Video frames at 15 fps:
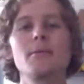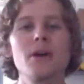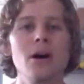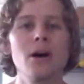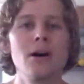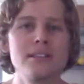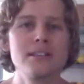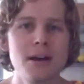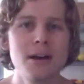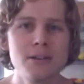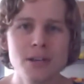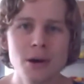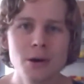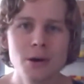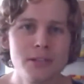call, because I
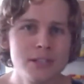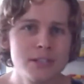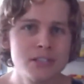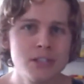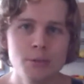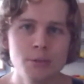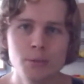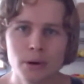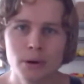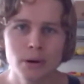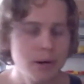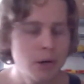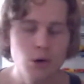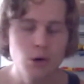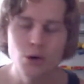was always a
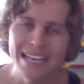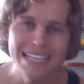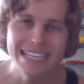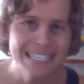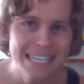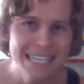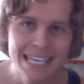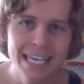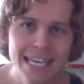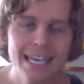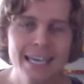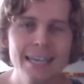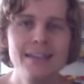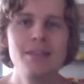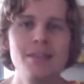super crazy
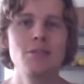kid,